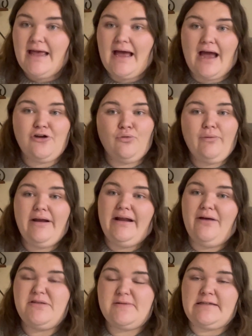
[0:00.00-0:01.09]
I don't write
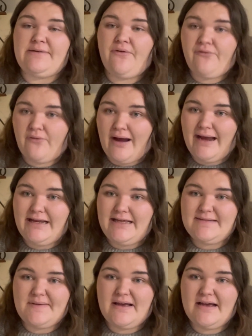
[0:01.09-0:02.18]
down specific
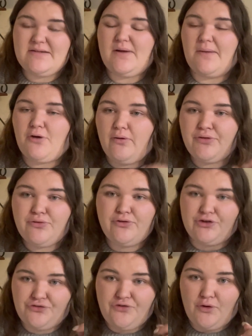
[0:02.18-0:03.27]
varieties because when I'm going through
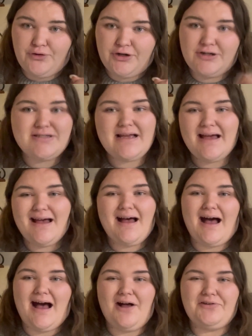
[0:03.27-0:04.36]
those folders,
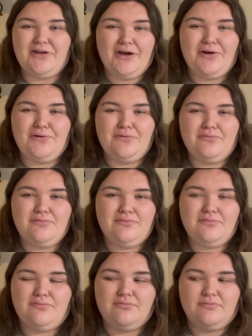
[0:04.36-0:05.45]
I'll know
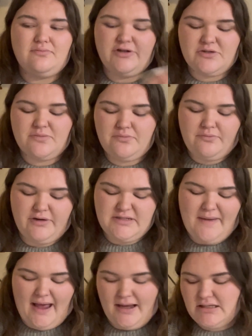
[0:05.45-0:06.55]
which
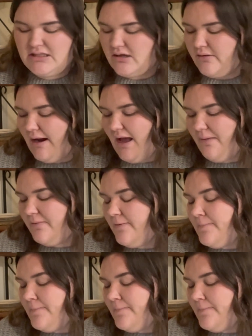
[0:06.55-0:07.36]
packets to grab.